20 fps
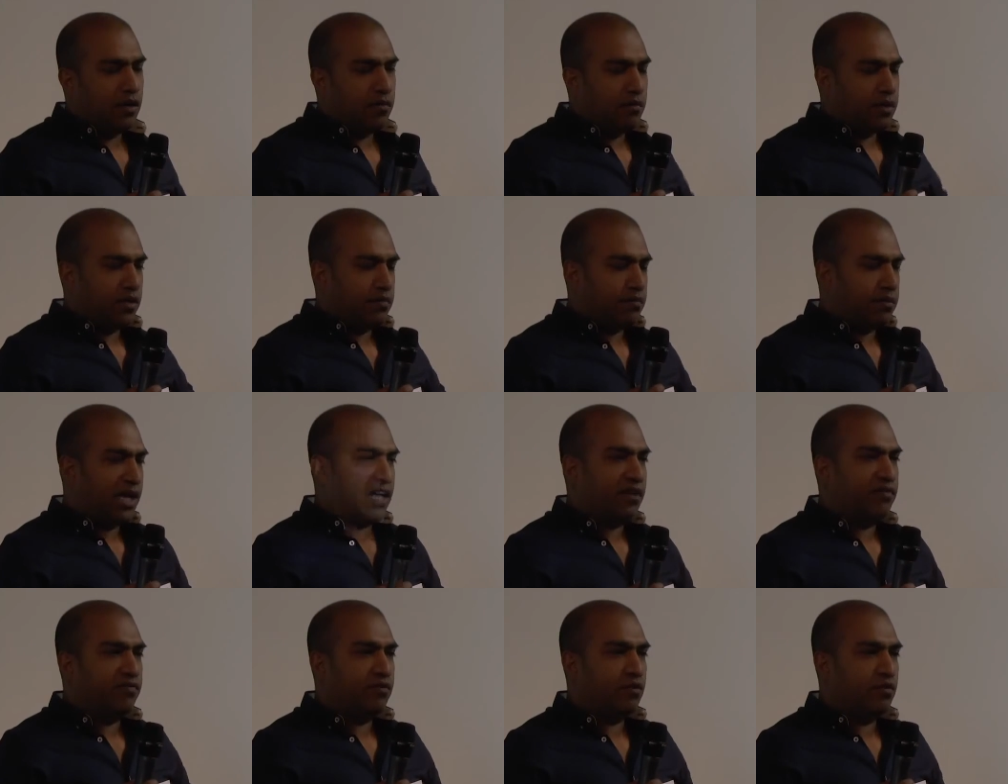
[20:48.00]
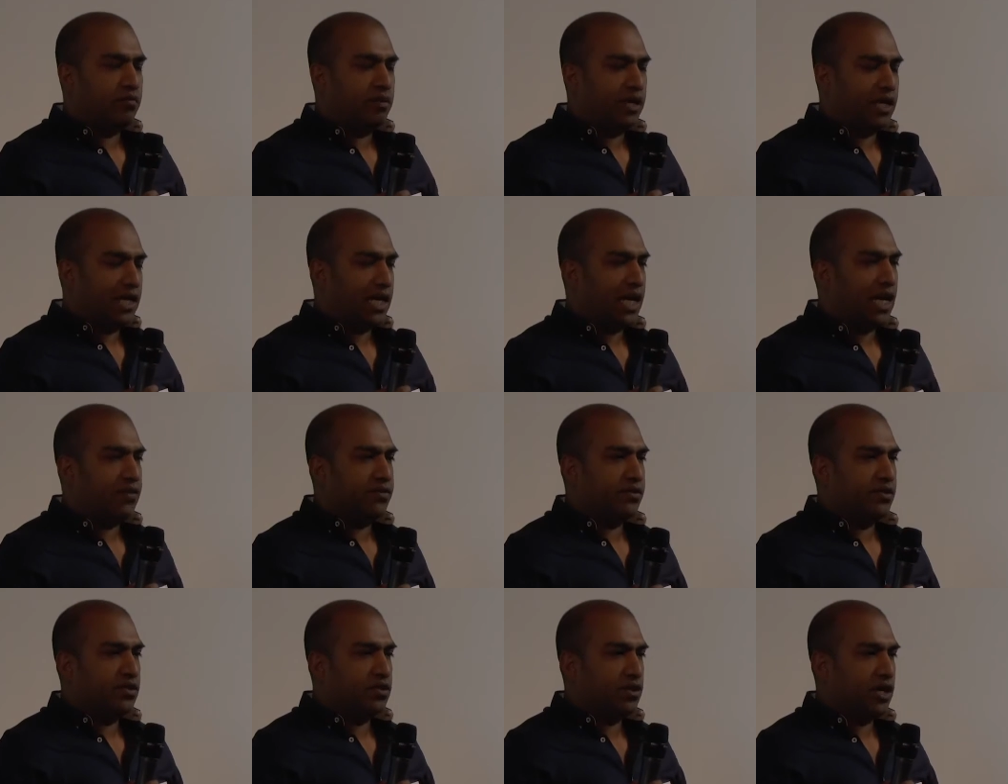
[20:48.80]
Mm-hmm. But the mm-hmm. platform
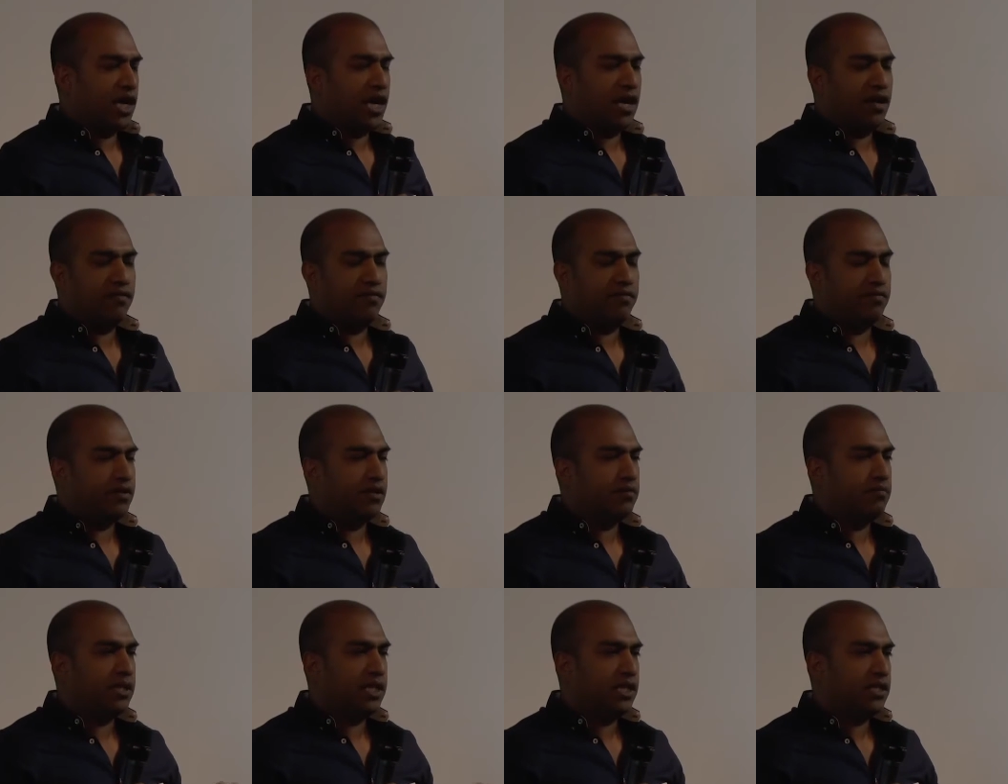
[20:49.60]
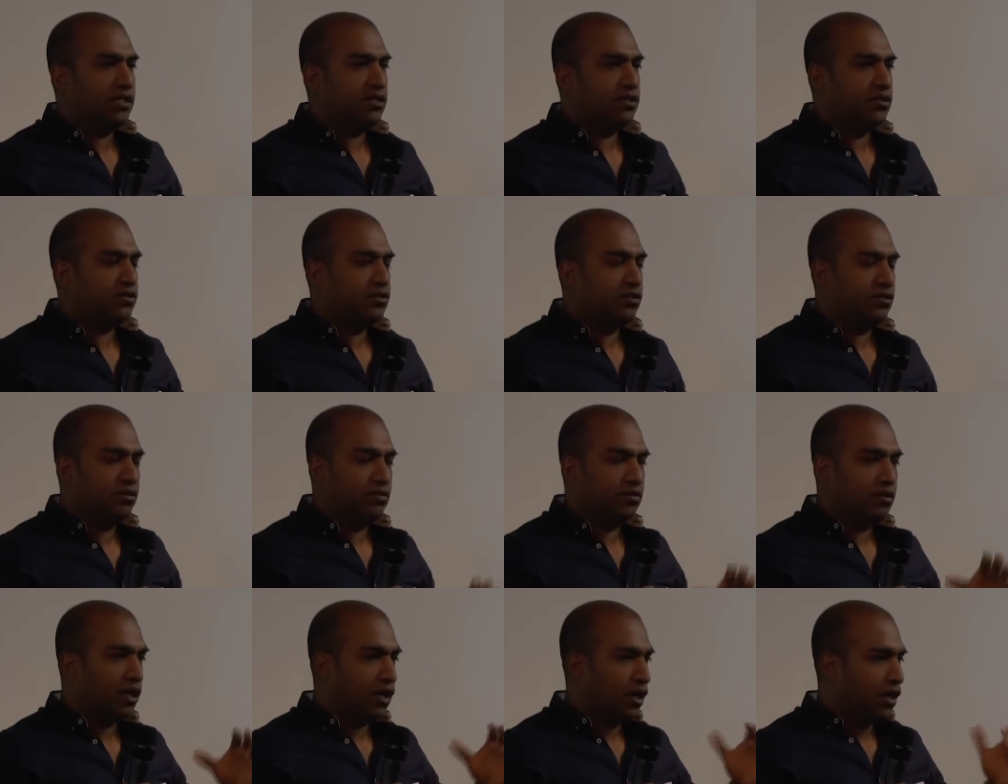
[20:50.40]
allows you to have the ability to do,
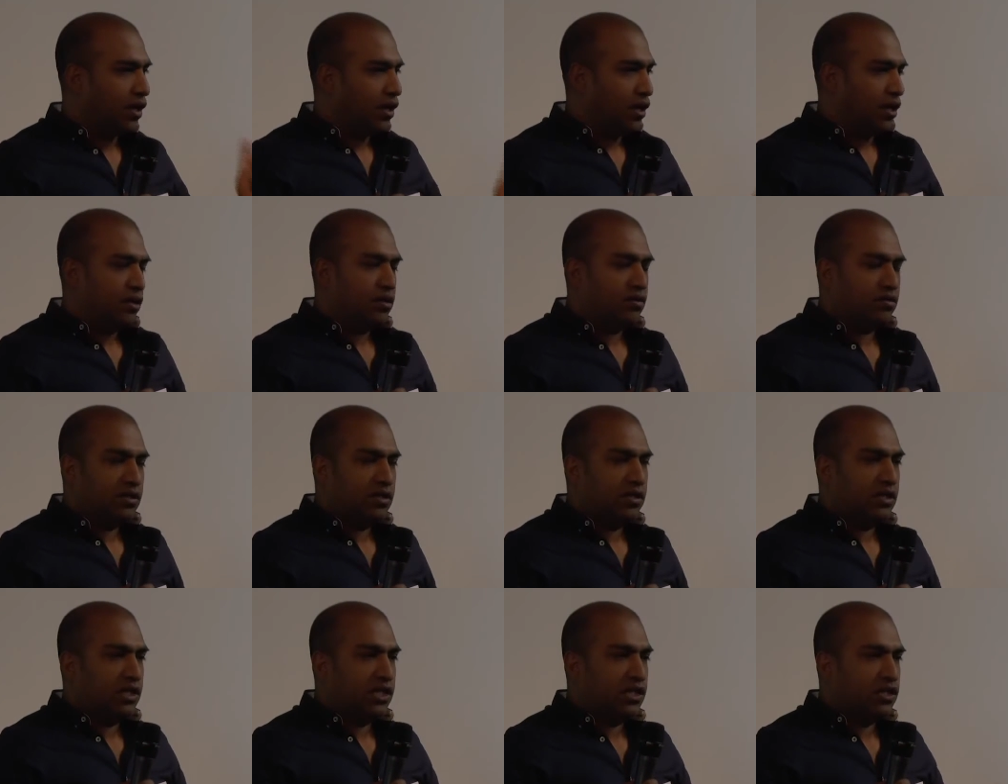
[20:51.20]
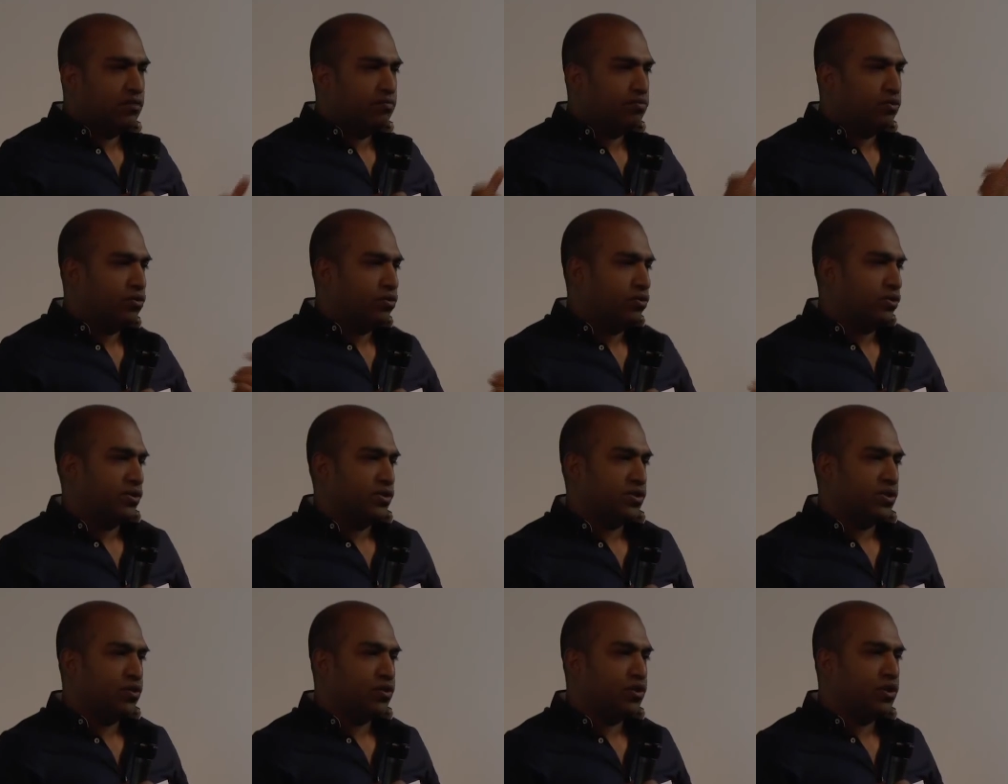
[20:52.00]
you know, the leaderboard,
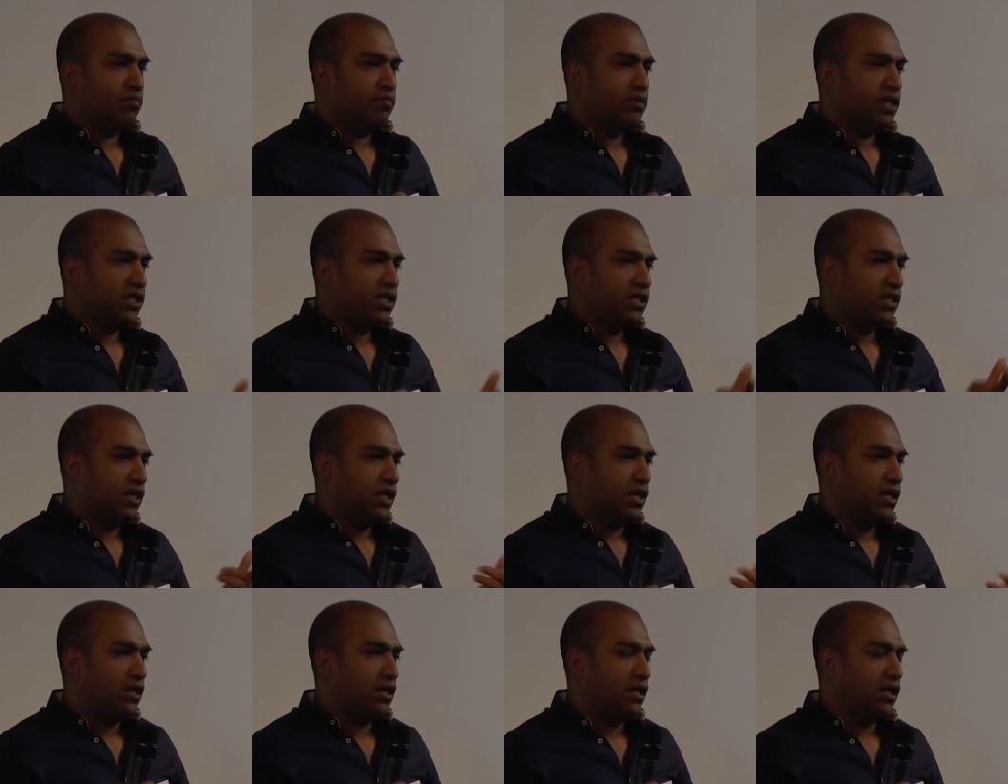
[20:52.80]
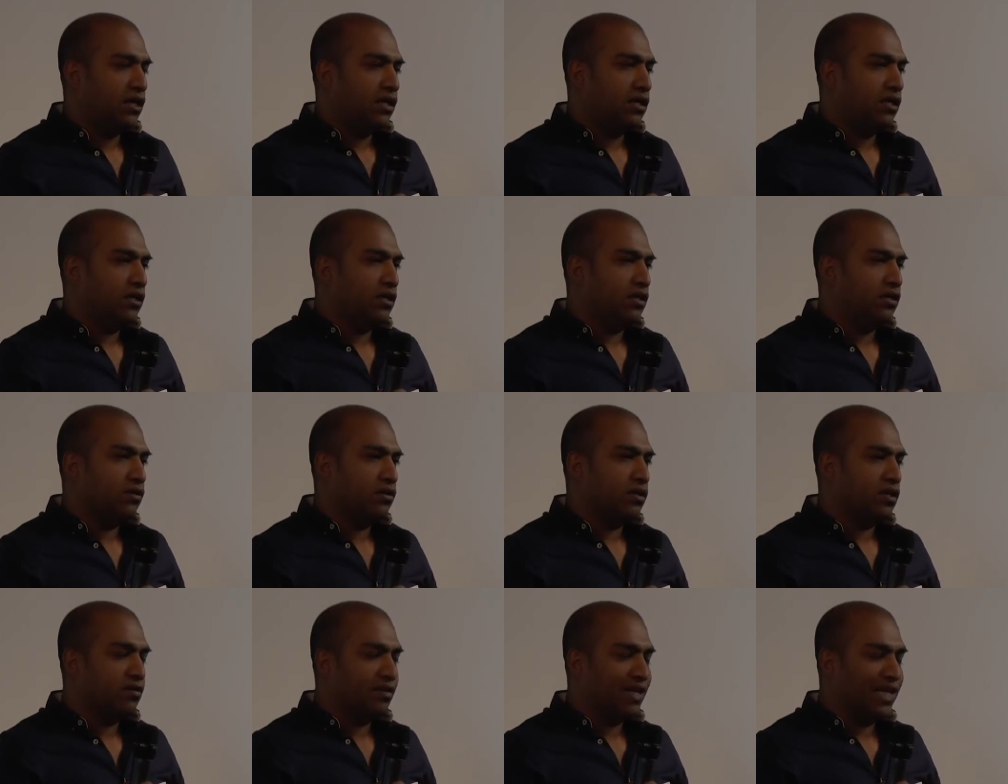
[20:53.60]
the social media, eh, you
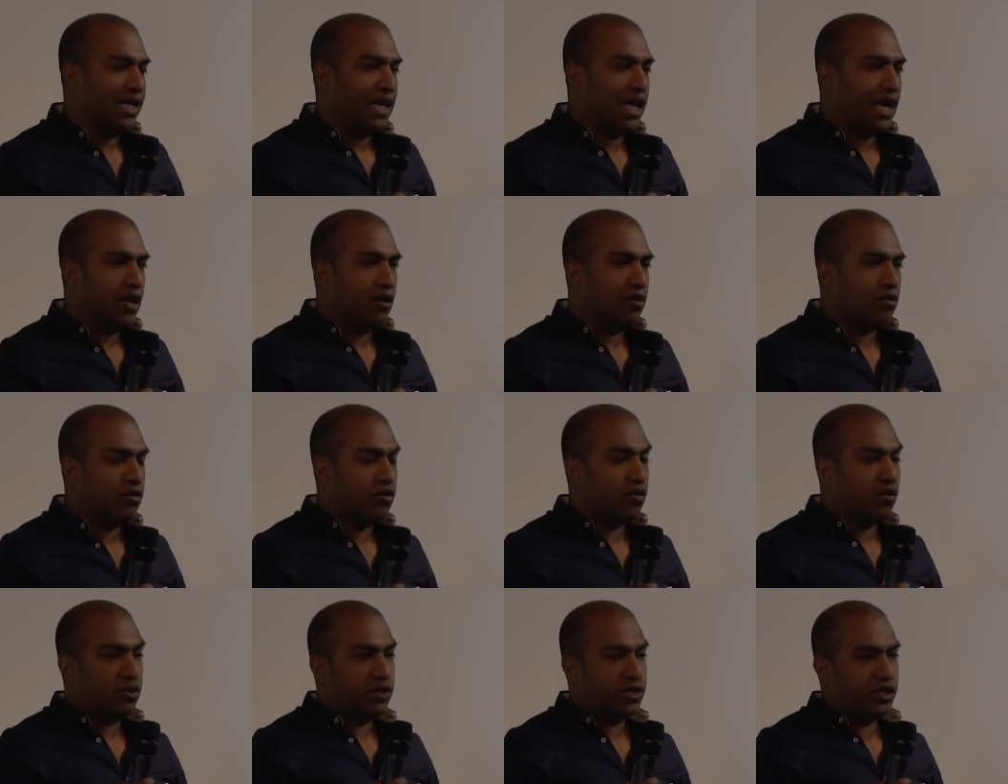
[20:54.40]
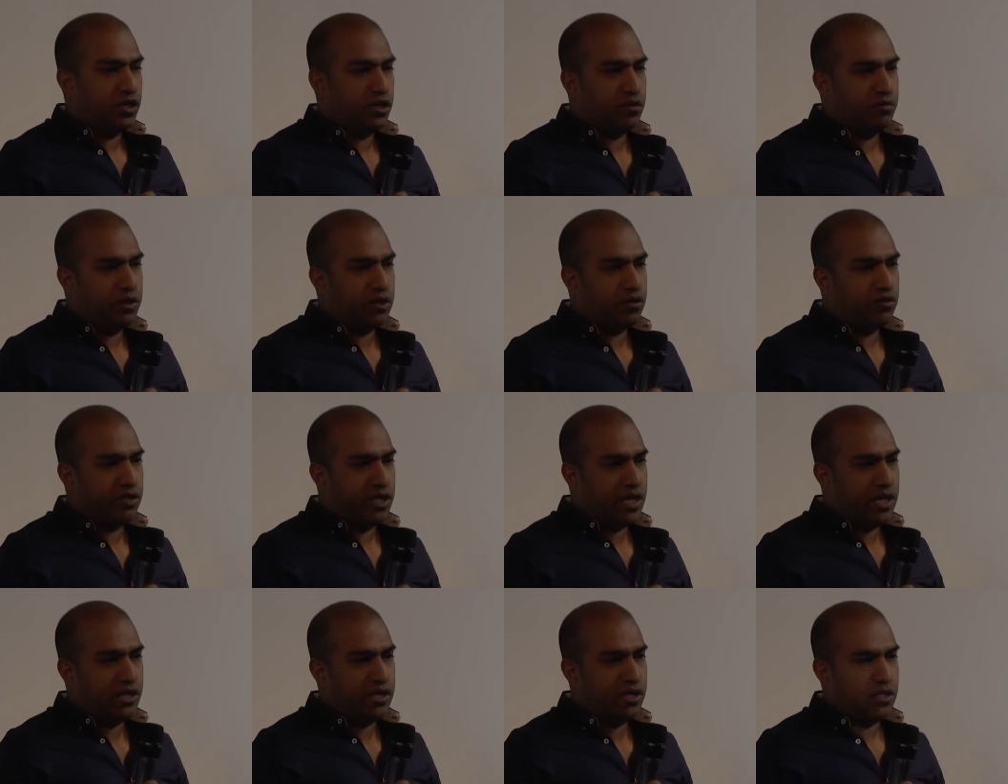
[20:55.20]
know, kind of allow content to be
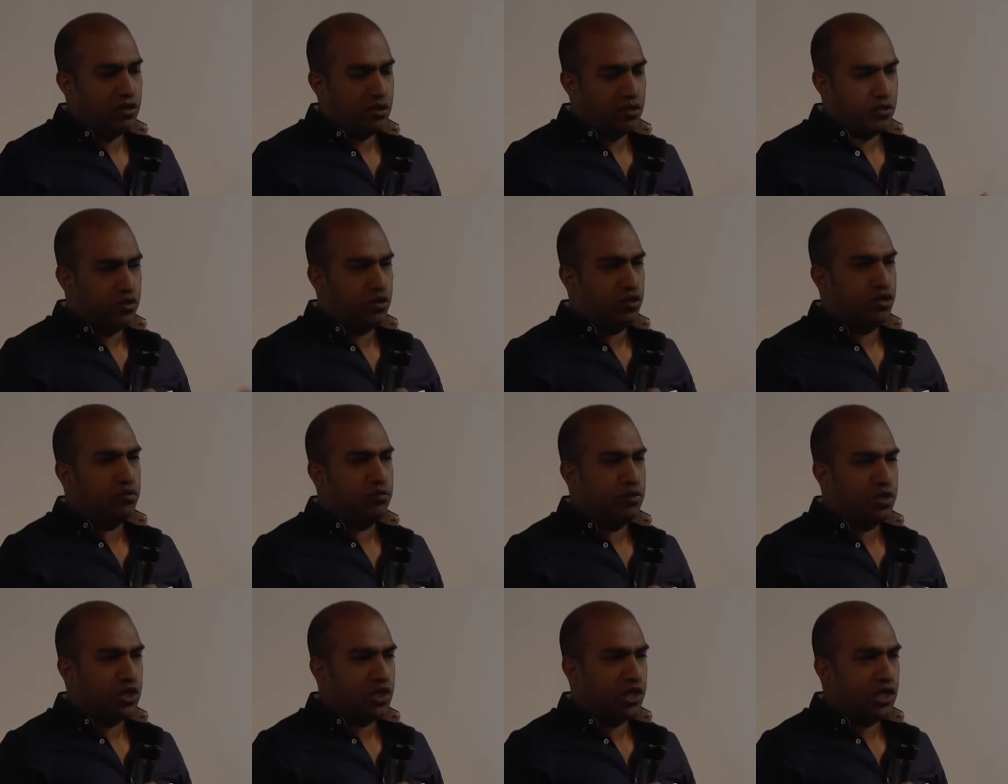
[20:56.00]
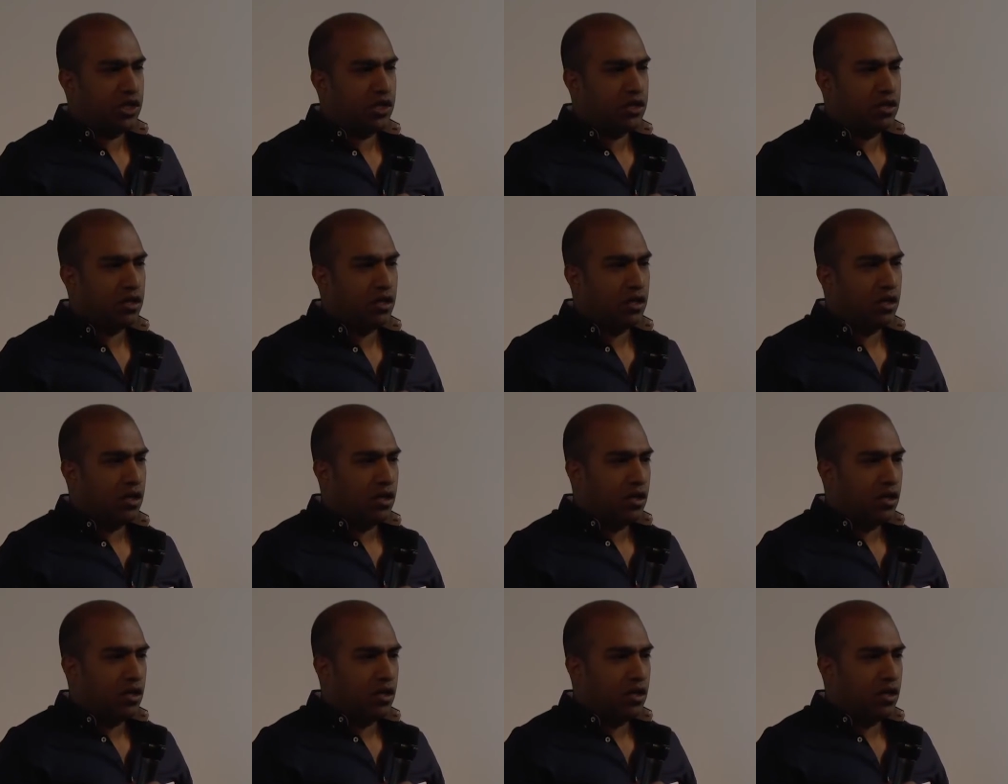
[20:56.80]
created, content to be shared.